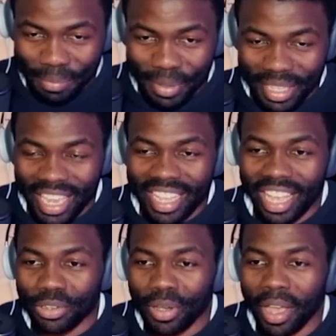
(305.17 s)
But here,
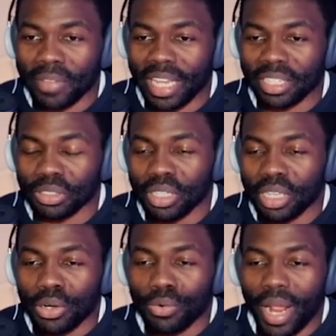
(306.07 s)
like, you have like
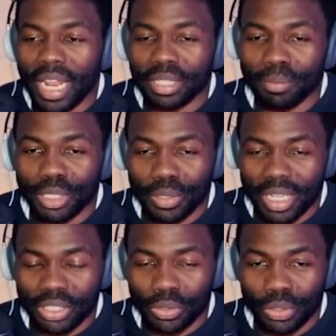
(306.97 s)
random
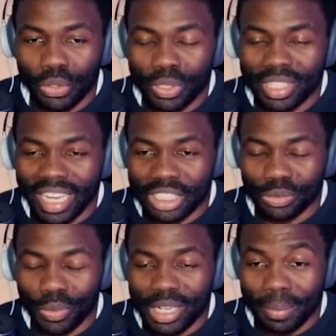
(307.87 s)
units who look like
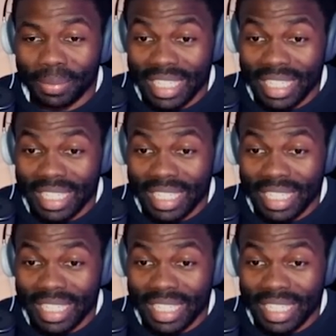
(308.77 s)
straight up